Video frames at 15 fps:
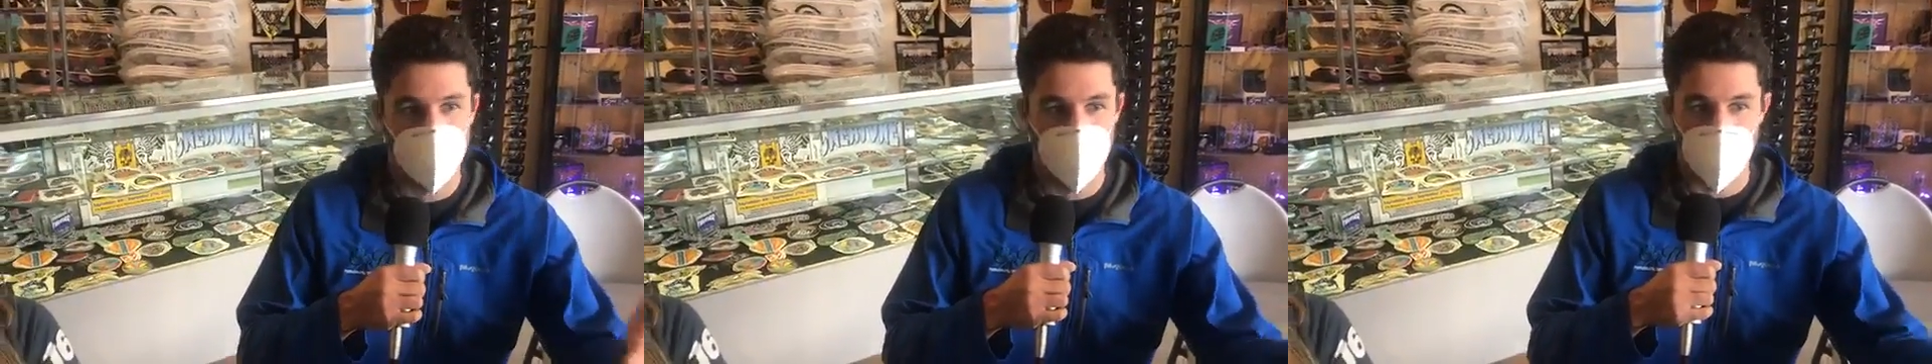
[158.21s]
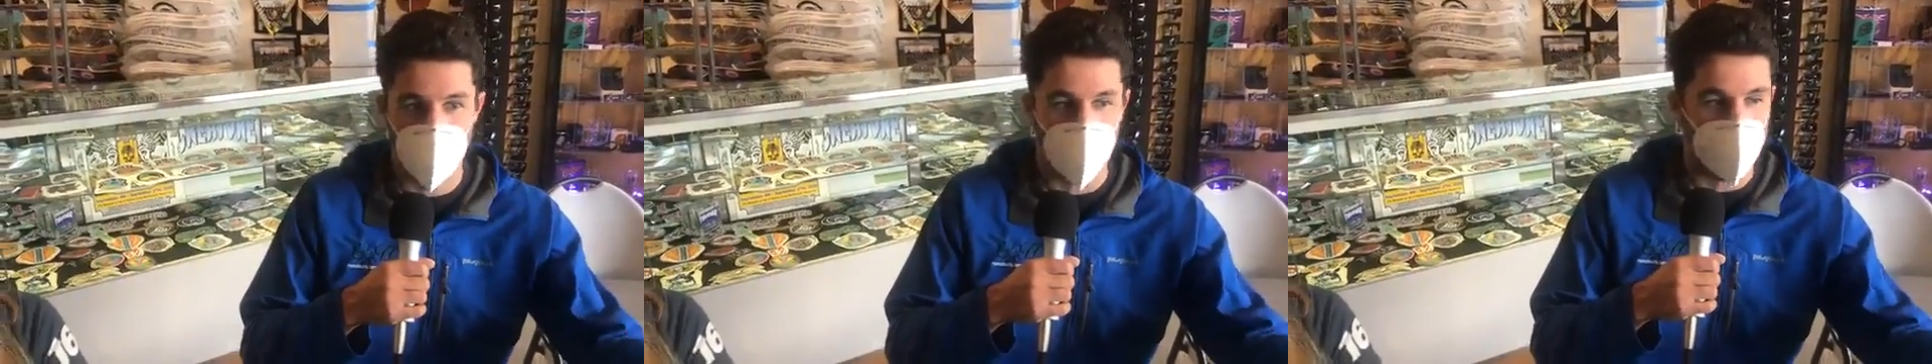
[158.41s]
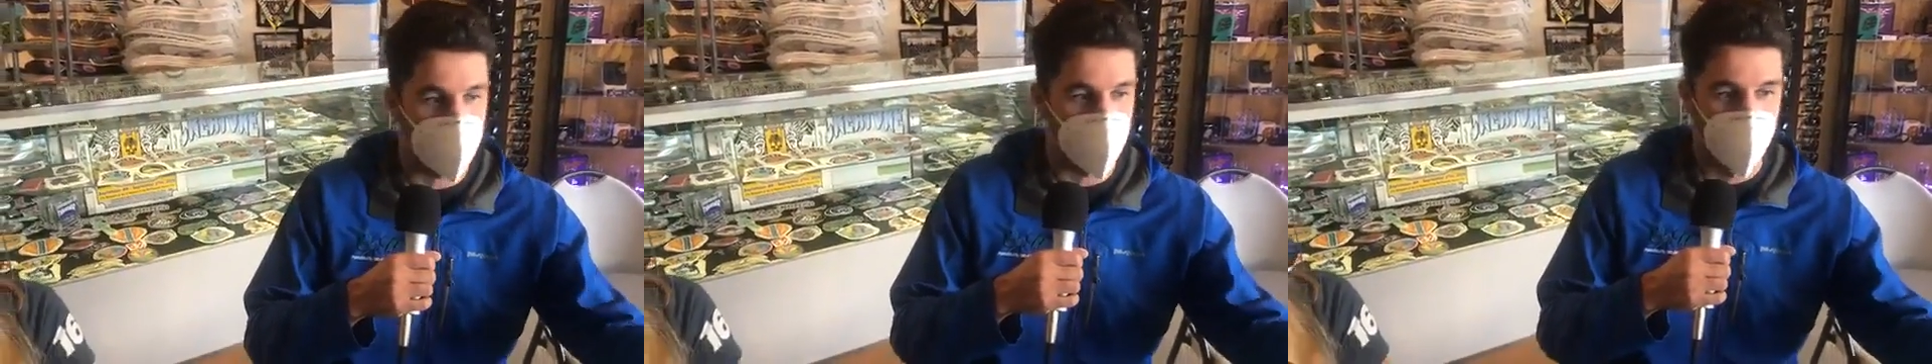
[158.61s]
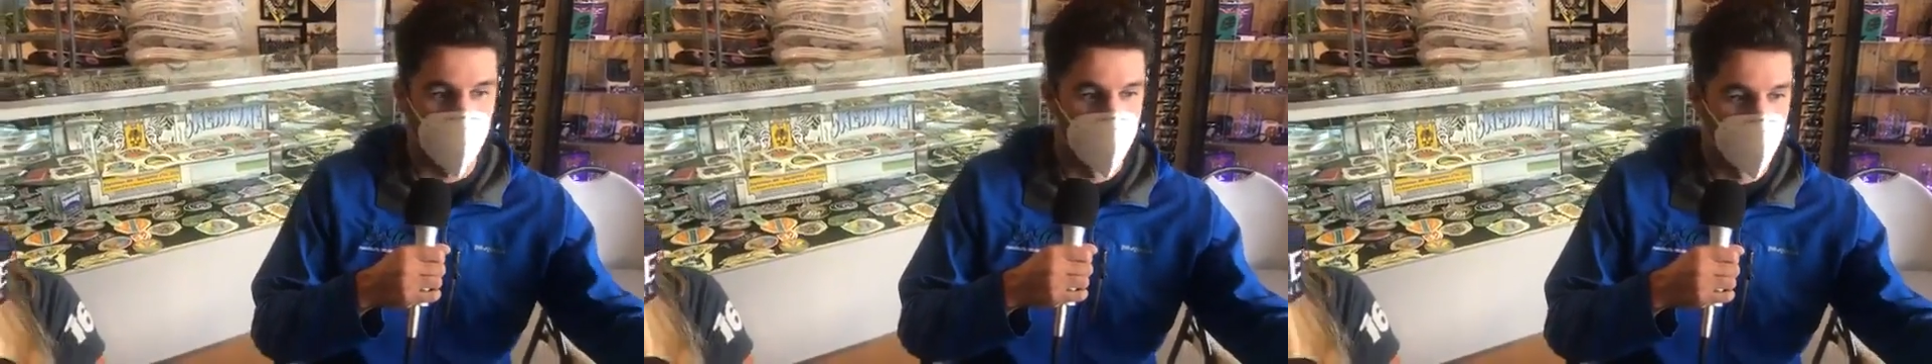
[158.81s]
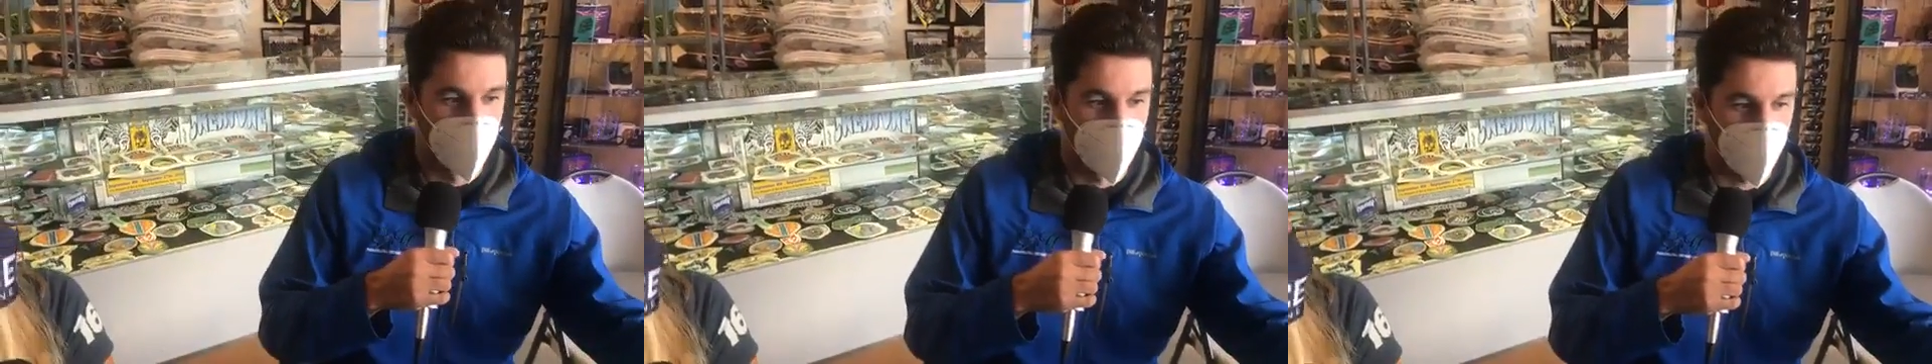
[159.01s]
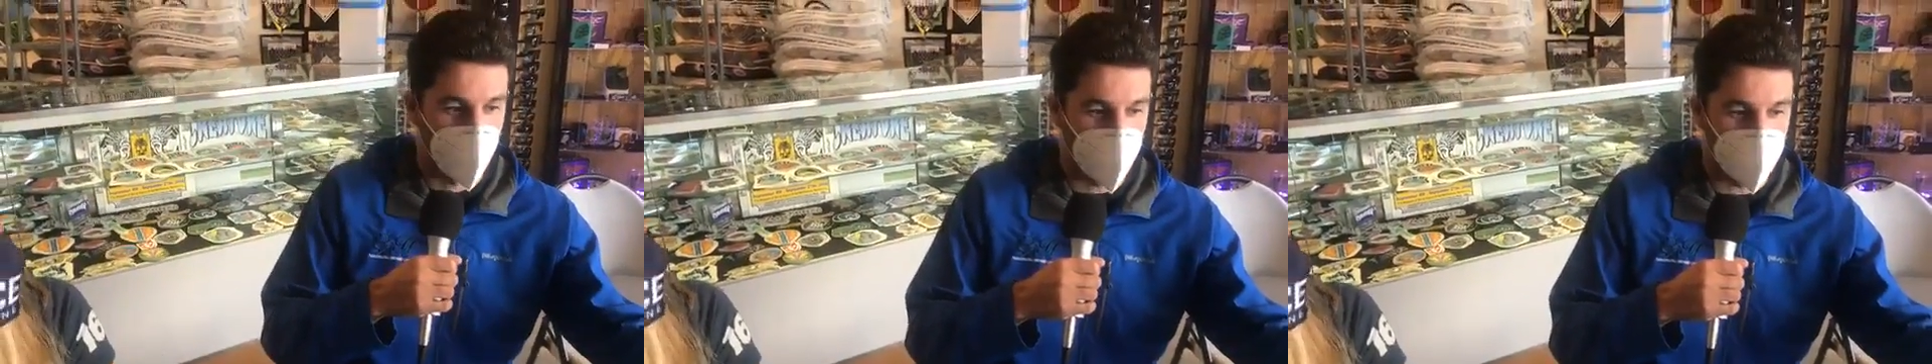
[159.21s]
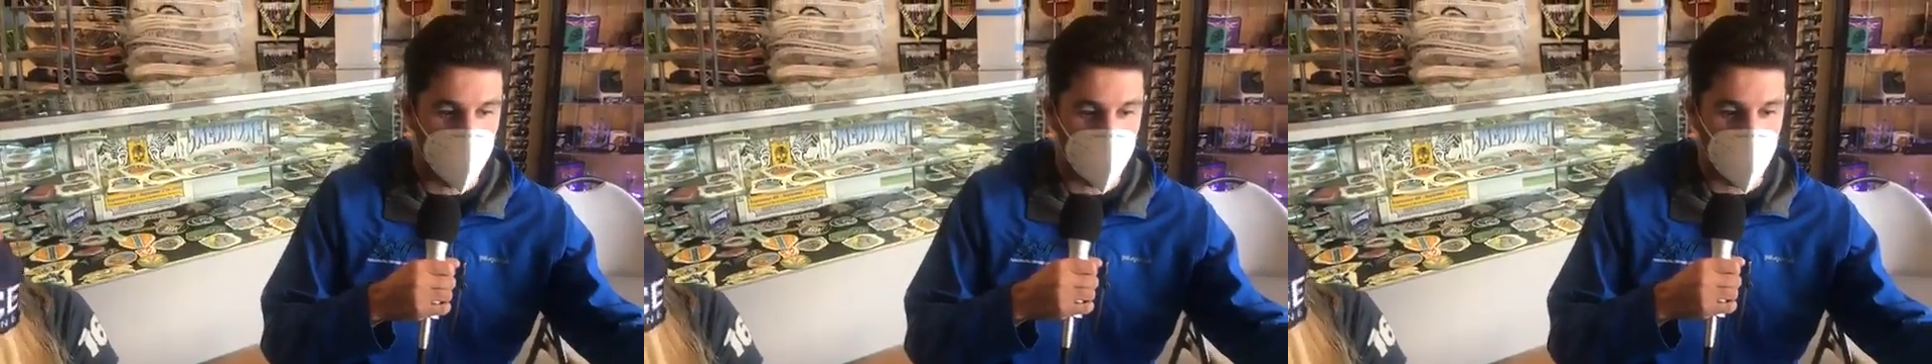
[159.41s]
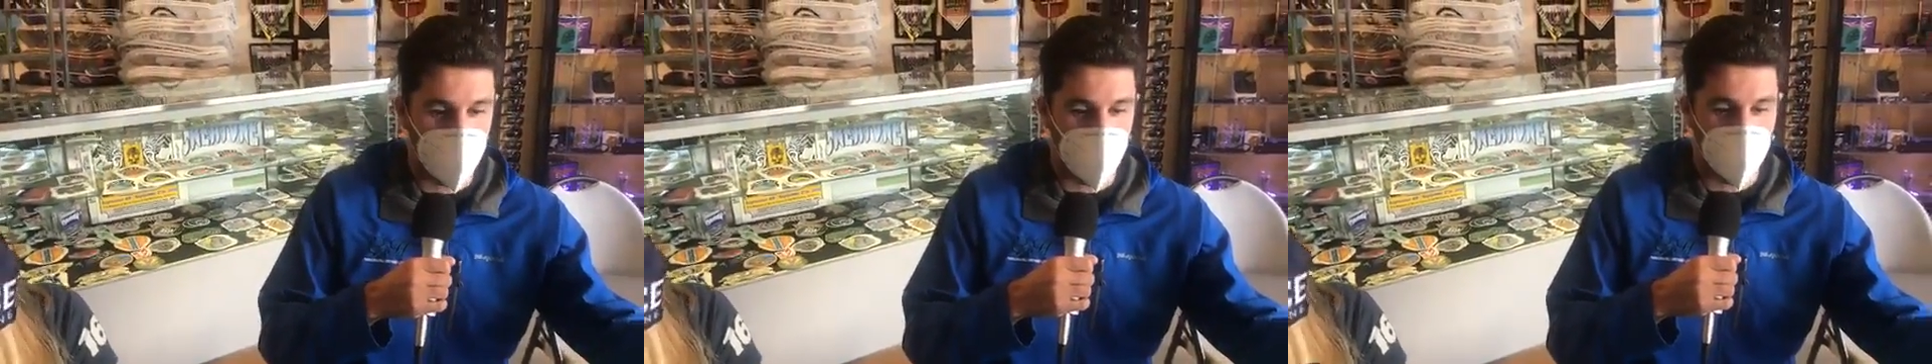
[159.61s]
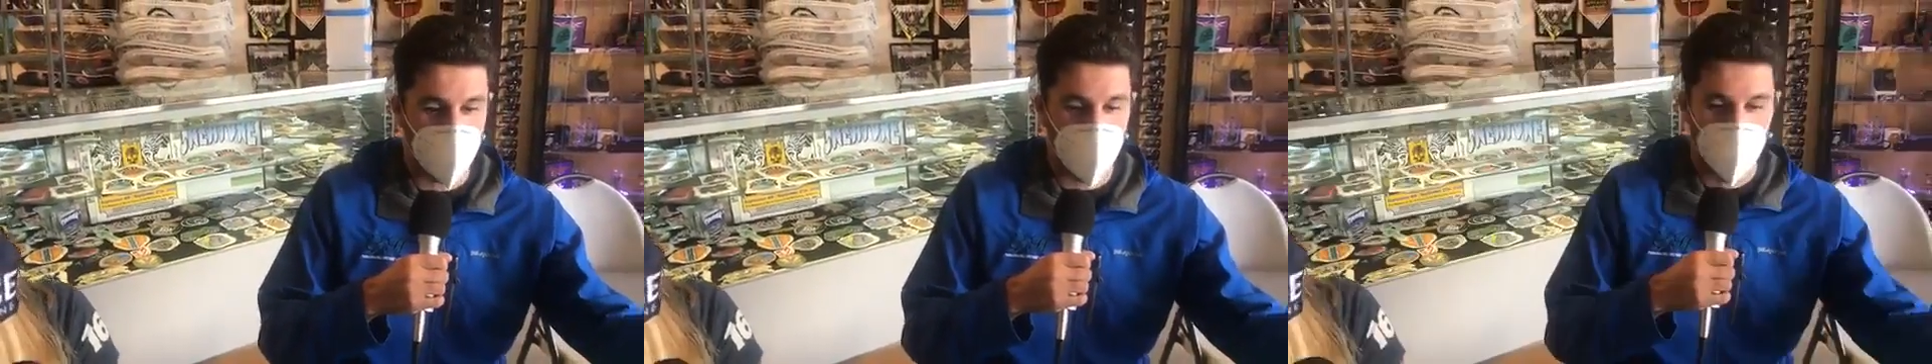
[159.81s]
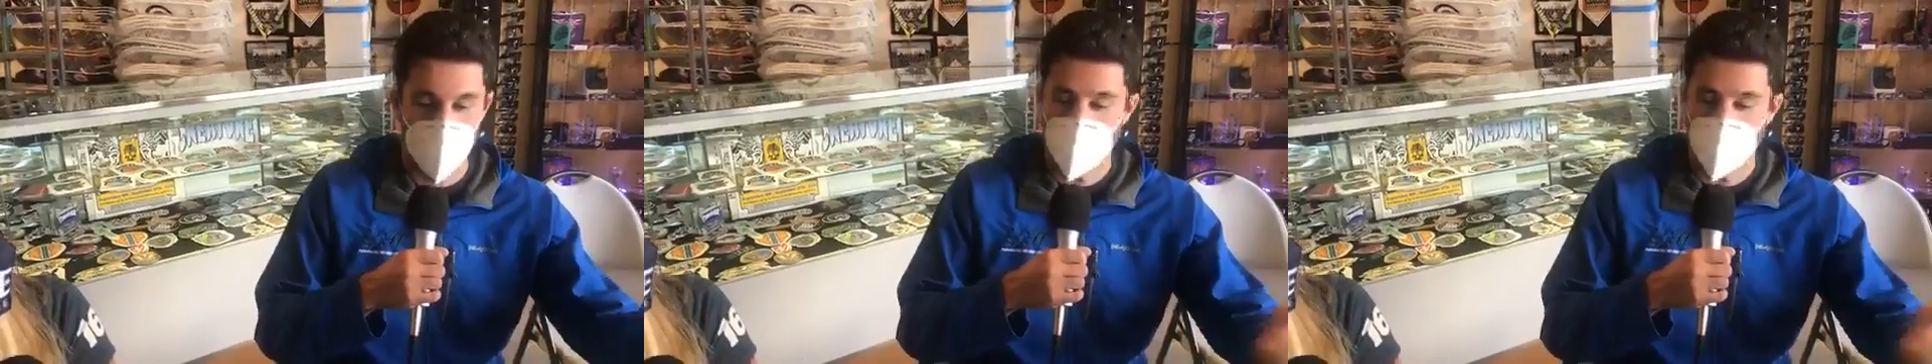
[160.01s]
stock, 18.